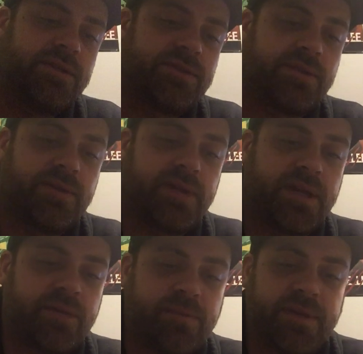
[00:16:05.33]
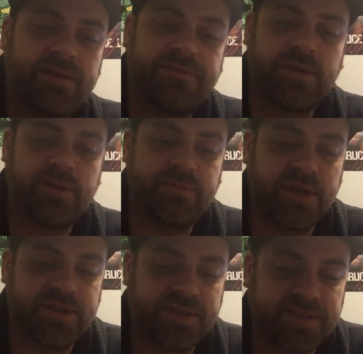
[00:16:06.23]
So yeah, repeat the following
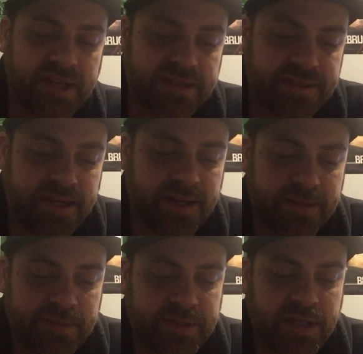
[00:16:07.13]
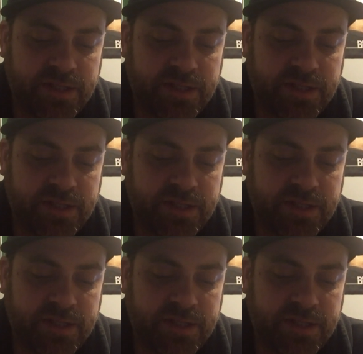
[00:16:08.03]
process X times.